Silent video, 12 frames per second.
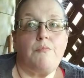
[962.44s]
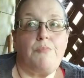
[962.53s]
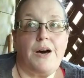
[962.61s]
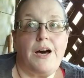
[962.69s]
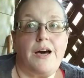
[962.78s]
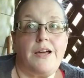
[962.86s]

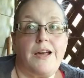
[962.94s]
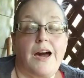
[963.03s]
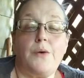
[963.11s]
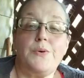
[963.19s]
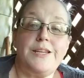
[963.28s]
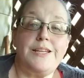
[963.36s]
But
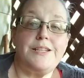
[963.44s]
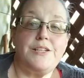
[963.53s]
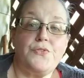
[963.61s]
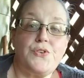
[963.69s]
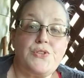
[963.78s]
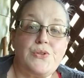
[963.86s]
I would need a
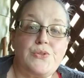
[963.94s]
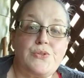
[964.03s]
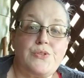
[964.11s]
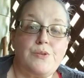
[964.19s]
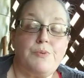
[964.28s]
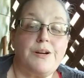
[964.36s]
different Zozo
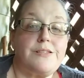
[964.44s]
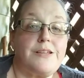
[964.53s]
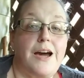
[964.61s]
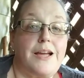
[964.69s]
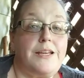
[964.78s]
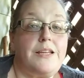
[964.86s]
suit because
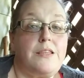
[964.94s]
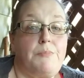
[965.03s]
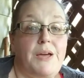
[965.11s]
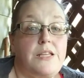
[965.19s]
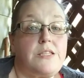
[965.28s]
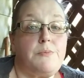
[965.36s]
I need the
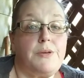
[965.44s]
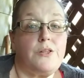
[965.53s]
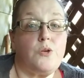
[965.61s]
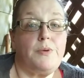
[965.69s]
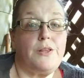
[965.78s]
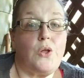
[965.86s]
pants to be a
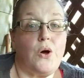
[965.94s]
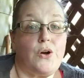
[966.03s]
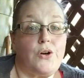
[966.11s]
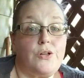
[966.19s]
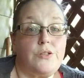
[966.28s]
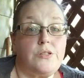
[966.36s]
little bit
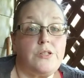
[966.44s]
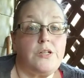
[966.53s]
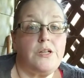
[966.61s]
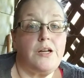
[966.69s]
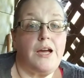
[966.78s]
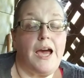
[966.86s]
longer
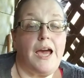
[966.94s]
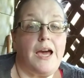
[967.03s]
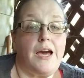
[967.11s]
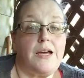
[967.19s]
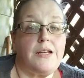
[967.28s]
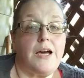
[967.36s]

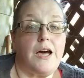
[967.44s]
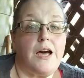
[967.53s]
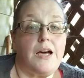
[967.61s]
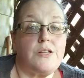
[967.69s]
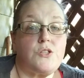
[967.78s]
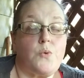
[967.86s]
and
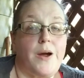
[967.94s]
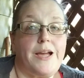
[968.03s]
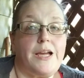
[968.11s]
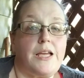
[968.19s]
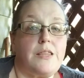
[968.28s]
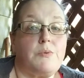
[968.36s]
to where I
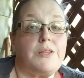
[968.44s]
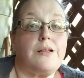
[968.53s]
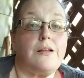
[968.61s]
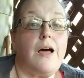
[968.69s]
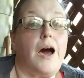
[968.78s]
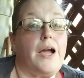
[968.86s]
can get them a
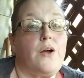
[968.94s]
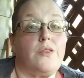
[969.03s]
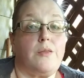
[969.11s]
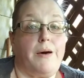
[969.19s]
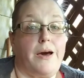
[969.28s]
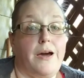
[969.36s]
little higher in
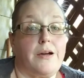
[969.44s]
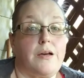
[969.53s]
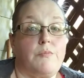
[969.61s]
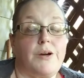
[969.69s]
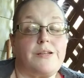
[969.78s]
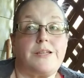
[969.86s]
the back
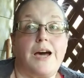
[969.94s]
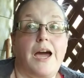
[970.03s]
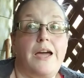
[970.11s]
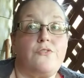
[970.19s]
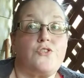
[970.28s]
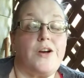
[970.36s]
because I
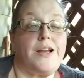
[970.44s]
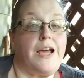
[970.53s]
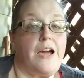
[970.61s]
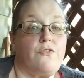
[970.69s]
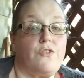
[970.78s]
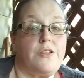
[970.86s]
have tried
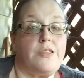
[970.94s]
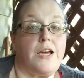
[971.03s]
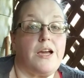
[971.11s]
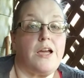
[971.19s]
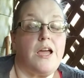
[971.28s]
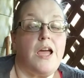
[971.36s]

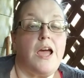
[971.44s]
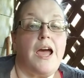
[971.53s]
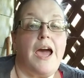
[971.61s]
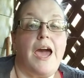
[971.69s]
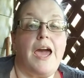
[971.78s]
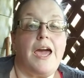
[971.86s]
everything.
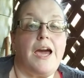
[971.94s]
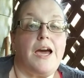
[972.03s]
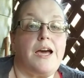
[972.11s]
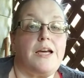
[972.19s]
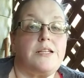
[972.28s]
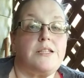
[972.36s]

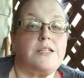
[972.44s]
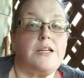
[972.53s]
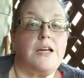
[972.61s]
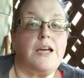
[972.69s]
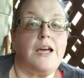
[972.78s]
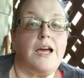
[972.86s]
And
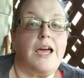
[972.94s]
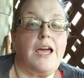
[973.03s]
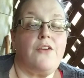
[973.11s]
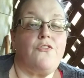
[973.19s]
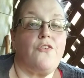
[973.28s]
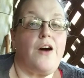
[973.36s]

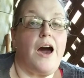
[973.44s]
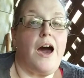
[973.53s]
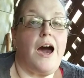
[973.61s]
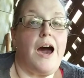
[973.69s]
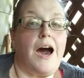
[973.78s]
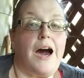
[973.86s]
if
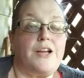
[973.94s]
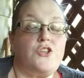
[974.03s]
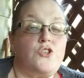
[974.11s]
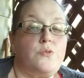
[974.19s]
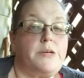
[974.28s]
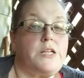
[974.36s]
I
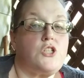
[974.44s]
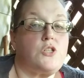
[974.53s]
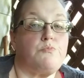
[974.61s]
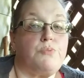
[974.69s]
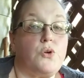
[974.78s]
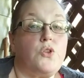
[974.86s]
do manage to
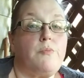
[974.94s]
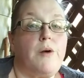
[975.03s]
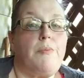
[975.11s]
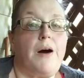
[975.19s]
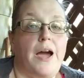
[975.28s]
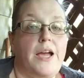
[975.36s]
pull them
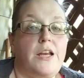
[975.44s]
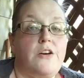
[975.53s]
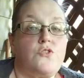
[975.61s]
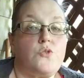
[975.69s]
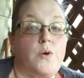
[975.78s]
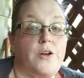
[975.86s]
up high
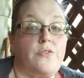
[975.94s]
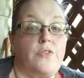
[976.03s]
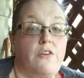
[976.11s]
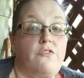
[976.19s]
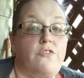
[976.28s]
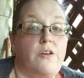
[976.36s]
enough to where they
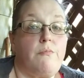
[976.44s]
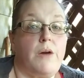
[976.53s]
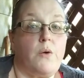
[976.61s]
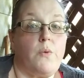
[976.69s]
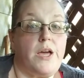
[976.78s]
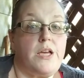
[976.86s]
fit my
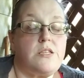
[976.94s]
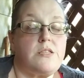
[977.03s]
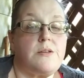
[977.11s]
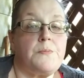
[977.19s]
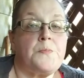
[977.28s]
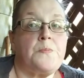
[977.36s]
waist,